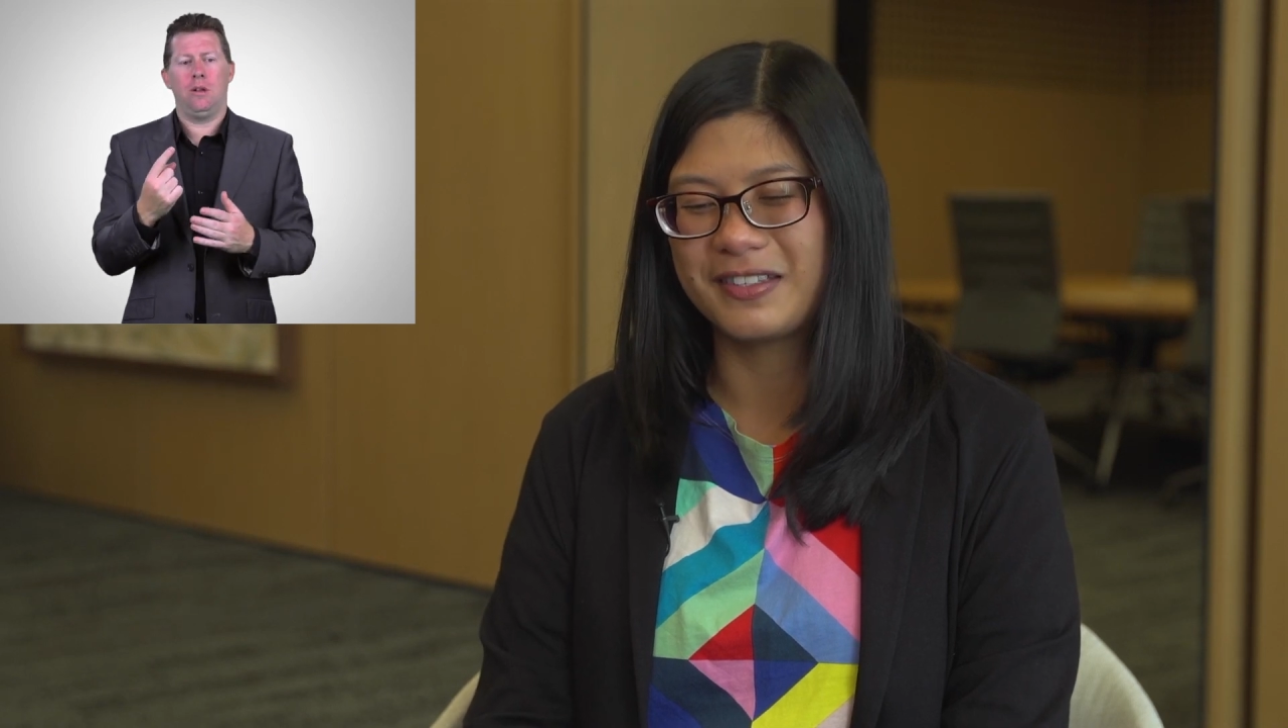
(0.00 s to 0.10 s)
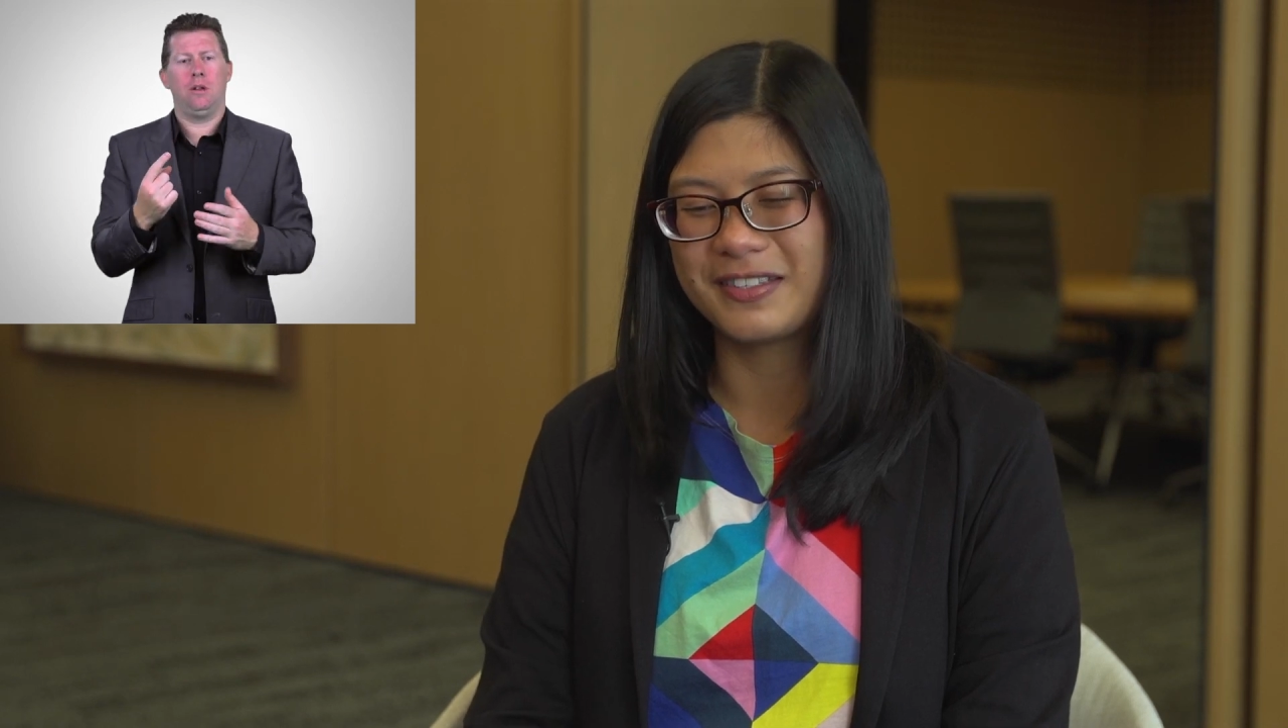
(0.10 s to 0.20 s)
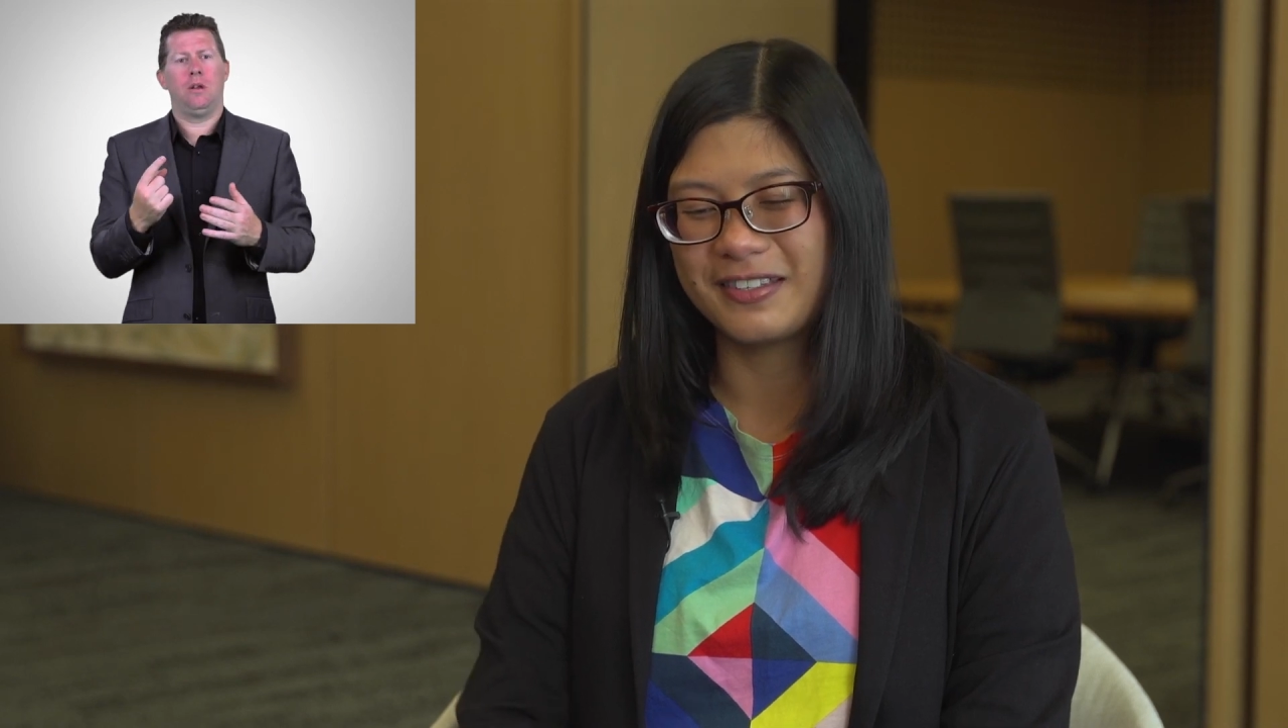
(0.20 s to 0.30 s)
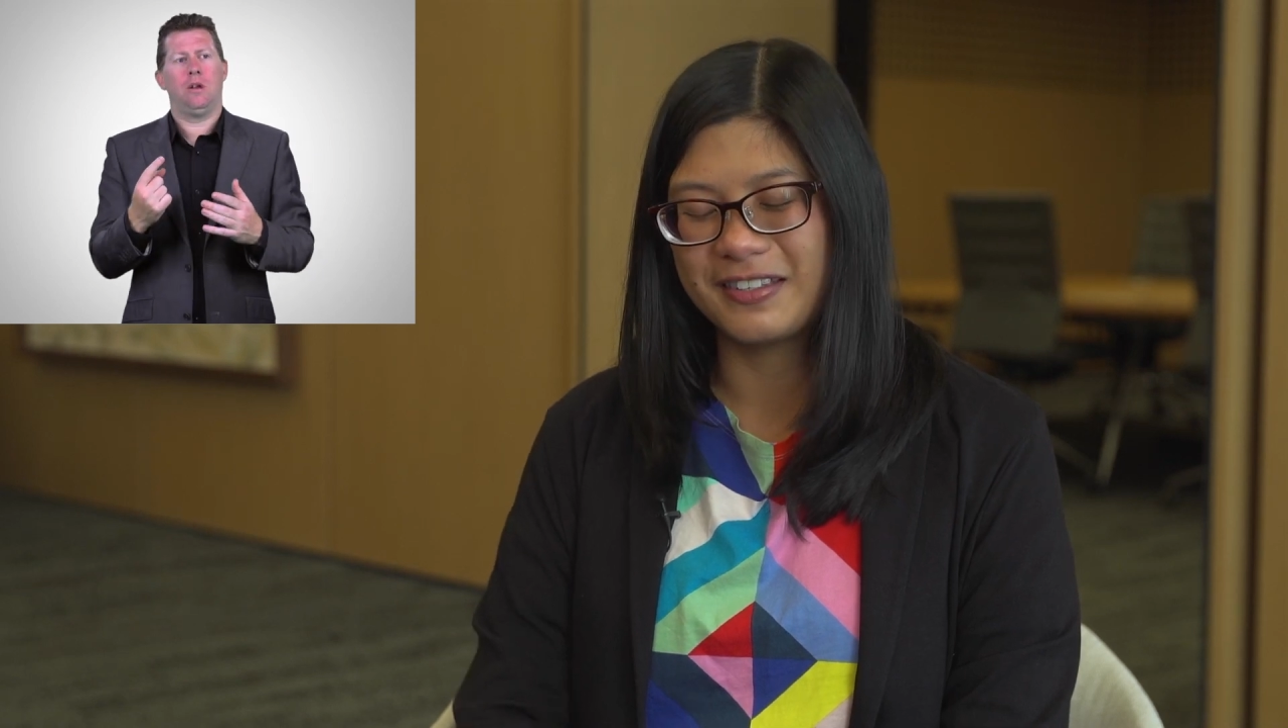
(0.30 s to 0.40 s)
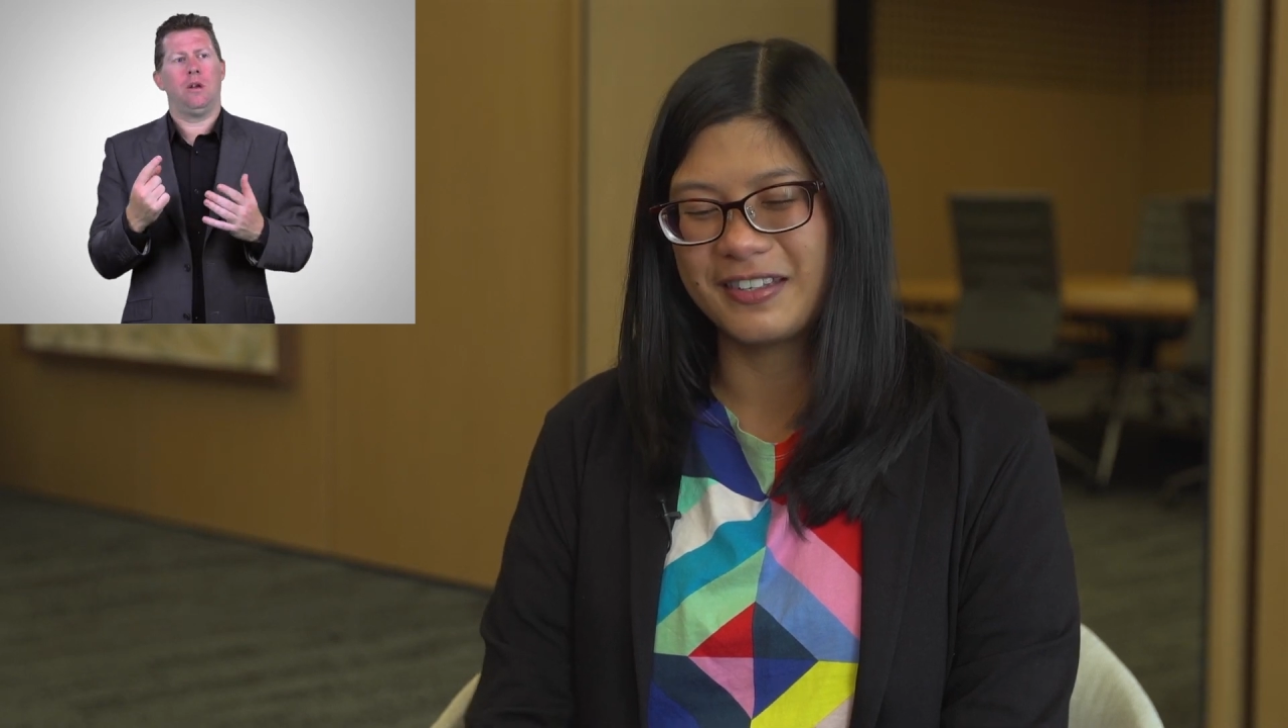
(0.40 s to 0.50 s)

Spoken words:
is